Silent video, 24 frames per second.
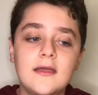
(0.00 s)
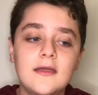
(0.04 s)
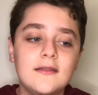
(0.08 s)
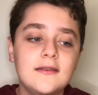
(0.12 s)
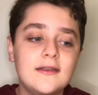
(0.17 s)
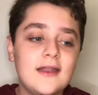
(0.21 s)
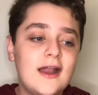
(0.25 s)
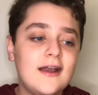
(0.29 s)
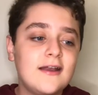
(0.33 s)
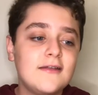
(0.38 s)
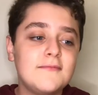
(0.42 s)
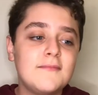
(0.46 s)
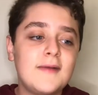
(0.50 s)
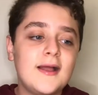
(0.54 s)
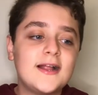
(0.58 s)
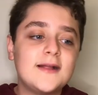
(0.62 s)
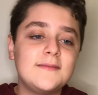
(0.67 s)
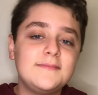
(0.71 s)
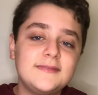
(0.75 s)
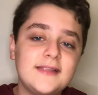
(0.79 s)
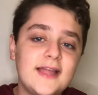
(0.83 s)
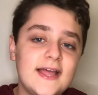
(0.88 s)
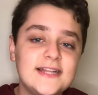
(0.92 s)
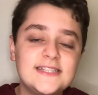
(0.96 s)
None of my
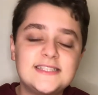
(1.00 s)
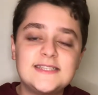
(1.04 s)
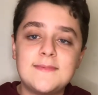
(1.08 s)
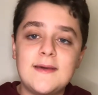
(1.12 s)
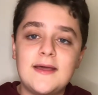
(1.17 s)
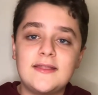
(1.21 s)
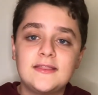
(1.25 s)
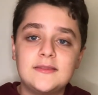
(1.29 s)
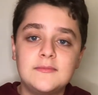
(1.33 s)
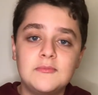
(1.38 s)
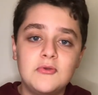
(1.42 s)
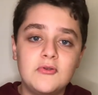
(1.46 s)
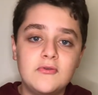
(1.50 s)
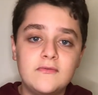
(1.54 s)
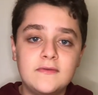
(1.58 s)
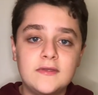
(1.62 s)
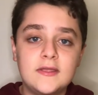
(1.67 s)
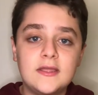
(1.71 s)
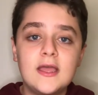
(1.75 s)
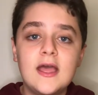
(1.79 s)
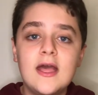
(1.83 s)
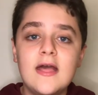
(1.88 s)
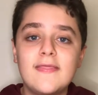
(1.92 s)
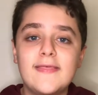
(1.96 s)
complaints about the
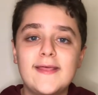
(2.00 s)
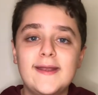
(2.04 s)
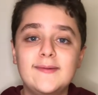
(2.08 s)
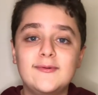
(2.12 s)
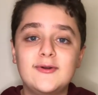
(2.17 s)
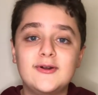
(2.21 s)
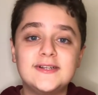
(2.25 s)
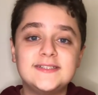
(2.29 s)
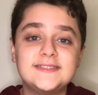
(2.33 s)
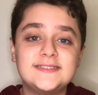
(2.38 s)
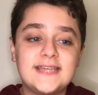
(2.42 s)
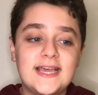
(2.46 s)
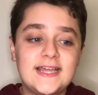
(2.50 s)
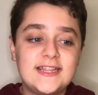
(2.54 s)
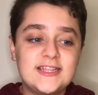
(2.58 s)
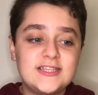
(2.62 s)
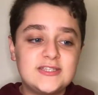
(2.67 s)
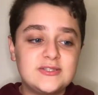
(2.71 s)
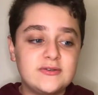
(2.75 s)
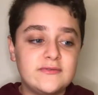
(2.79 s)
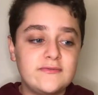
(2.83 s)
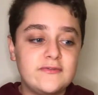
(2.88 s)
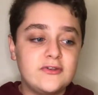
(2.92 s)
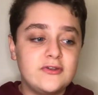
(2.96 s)
movie that I'm going to say in
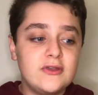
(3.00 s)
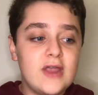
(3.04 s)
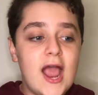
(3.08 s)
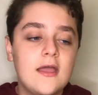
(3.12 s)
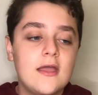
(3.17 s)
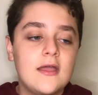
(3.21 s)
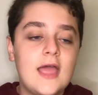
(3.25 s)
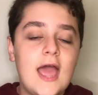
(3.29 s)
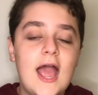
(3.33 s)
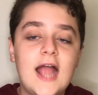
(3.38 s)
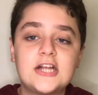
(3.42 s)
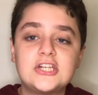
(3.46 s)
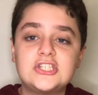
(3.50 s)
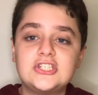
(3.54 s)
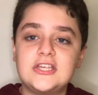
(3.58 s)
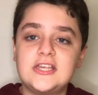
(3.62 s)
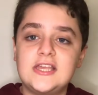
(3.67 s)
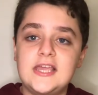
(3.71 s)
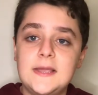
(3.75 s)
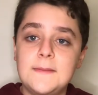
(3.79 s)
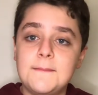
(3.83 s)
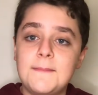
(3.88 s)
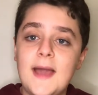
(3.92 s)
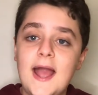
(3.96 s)
this review actually
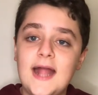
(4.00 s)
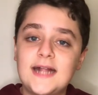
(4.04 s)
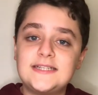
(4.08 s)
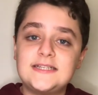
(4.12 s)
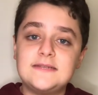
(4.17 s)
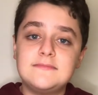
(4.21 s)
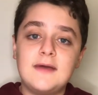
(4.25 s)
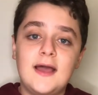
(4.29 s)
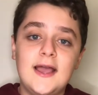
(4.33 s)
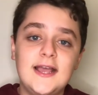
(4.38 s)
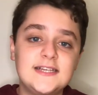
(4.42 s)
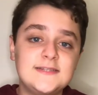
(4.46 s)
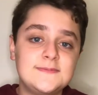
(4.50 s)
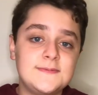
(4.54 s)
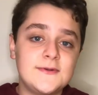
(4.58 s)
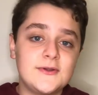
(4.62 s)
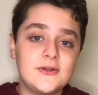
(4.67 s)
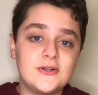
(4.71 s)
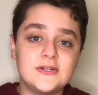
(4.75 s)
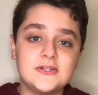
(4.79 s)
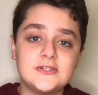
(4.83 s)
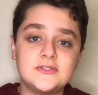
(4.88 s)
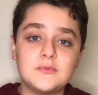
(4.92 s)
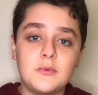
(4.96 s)
impacted my
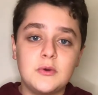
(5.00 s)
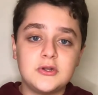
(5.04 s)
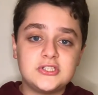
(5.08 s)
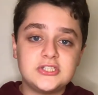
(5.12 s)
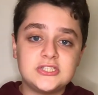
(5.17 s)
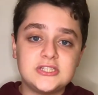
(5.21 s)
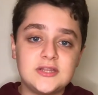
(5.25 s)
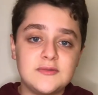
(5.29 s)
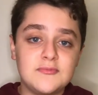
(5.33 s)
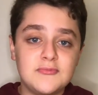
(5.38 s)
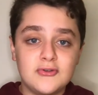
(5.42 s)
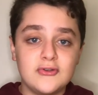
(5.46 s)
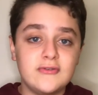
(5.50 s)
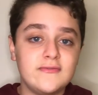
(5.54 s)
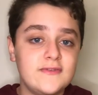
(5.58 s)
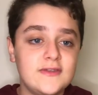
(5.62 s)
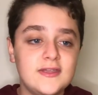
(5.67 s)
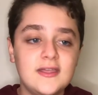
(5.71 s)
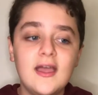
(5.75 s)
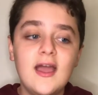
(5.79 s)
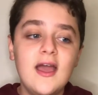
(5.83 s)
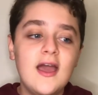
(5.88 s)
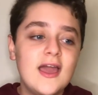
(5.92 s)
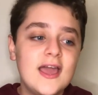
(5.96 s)
experience watching the
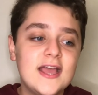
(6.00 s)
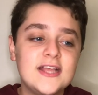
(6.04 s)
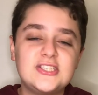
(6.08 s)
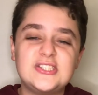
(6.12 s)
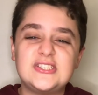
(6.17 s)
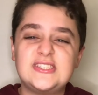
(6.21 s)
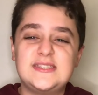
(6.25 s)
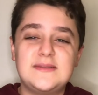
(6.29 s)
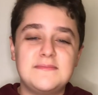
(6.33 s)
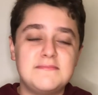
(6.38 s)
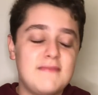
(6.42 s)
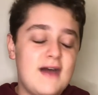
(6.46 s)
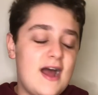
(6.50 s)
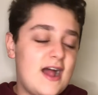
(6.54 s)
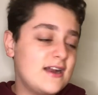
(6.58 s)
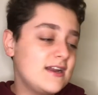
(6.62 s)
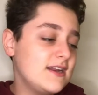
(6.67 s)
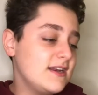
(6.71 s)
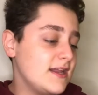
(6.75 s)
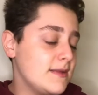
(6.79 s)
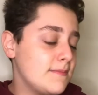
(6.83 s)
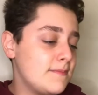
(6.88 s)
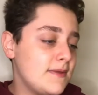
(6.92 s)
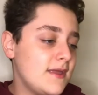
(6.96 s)
movie. It's just a minor
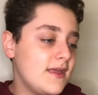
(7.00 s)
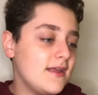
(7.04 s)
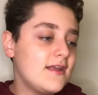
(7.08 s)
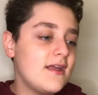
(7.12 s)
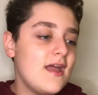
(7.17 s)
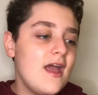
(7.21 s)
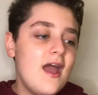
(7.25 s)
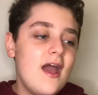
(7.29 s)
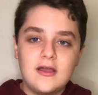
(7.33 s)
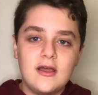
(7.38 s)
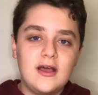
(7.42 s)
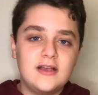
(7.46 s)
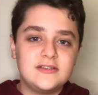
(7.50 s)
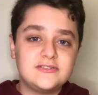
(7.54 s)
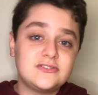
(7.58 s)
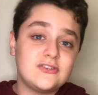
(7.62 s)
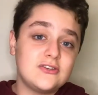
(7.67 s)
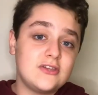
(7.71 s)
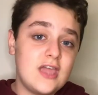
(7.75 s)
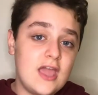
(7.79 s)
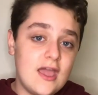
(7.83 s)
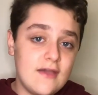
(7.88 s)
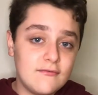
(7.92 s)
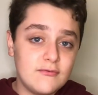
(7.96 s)
nitpick. Uh, so
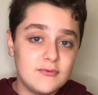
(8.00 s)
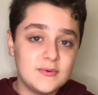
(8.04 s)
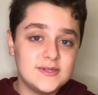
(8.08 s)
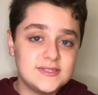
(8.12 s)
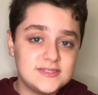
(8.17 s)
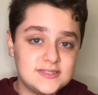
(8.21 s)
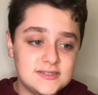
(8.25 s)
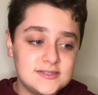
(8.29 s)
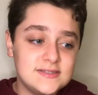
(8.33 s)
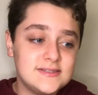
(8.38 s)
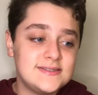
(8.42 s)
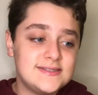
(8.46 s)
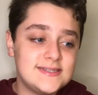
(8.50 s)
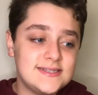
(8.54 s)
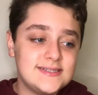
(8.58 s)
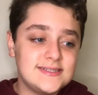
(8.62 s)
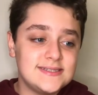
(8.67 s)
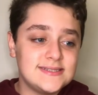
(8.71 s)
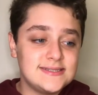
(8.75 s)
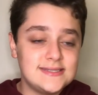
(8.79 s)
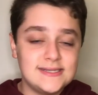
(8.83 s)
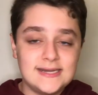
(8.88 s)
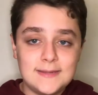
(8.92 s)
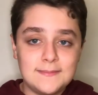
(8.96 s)
yeah, for instance, this
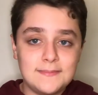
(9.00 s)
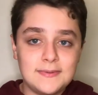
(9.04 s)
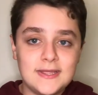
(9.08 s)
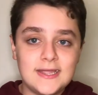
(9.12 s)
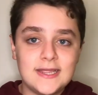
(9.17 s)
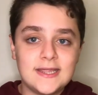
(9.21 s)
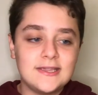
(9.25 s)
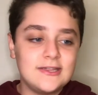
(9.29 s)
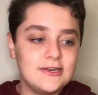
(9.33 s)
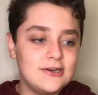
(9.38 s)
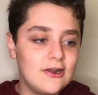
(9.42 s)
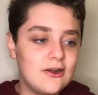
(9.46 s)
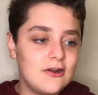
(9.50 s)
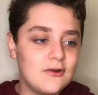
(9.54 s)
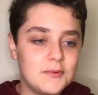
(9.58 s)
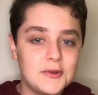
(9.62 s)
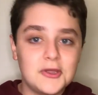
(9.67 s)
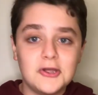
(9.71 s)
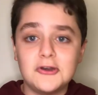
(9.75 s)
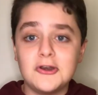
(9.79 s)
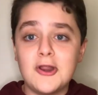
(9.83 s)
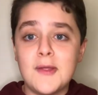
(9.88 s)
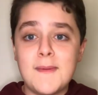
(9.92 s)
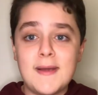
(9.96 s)
is the nitpick, you know, we
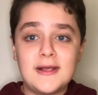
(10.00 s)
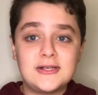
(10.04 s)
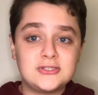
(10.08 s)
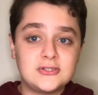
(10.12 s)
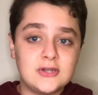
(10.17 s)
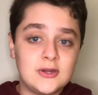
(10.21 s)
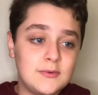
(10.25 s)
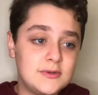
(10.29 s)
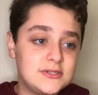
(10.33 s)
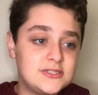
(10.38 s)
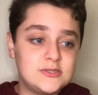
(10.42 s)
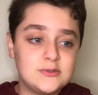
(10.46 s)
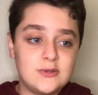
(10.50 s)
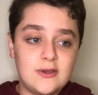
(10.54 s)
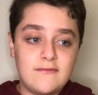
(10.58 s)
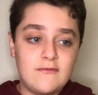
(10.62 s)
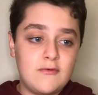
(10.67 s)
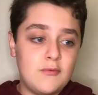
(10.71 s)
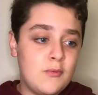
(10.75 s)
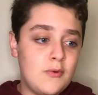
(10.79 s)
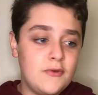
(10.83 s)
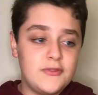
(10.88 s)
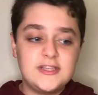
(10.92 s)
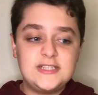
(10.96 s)
got no backstory whatsoever
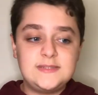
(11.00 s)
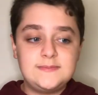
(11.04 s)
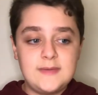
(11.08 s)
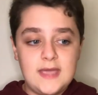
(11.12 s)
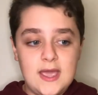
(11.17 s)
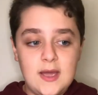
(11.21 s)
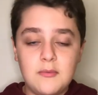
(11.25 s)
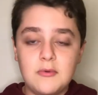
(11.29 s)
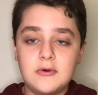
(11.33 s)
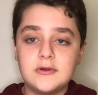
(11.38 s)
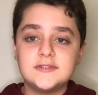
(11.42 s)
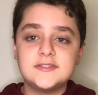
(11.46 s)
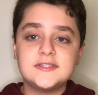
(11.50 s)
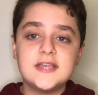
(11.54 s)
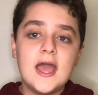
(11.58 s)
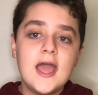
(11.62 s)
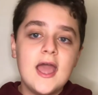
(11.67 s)
on what this bear was.